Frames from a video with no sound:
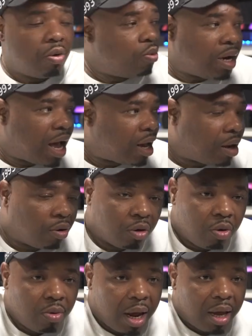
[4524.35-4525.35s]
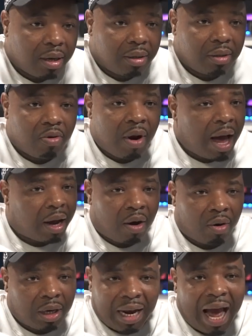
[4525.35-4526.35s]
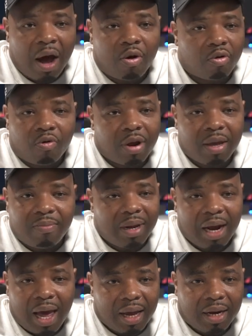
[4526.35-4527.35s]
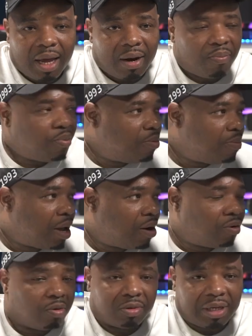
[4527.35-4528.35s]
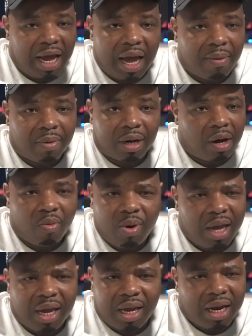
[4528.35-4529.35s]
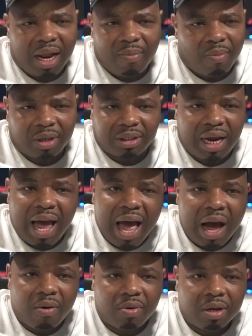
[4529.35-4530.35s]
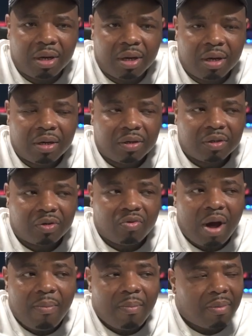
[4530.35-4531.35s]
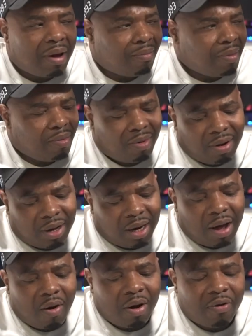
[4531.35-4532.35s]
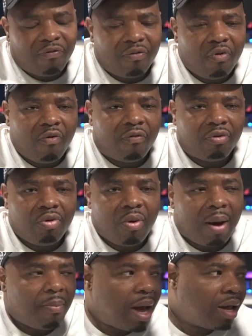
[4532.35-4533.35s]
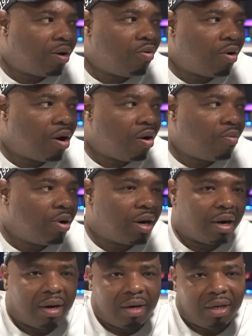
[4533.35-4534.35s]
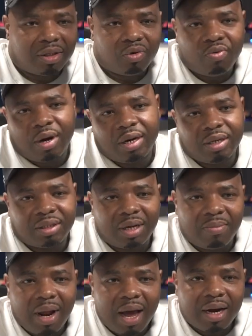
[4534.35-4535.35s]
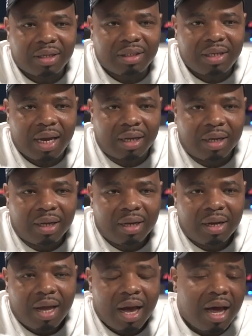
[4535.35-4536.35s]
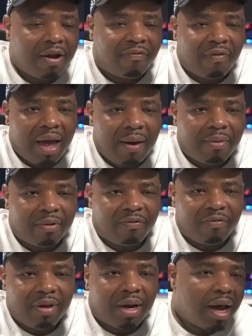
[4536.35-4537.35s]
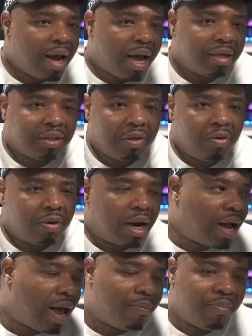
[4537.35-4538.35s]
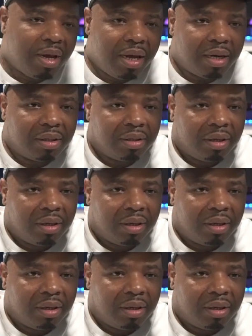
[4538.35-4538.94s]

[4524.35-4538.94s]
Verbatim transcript: You're not going to do that not gonna downgrade me like that and put me on the time because we ain't getting that much an hour. So I'm, I'm, cooking all this food for you. I might go home with a hundred, two hundred, something out of check. I got a family to feed. I got two and I got bills.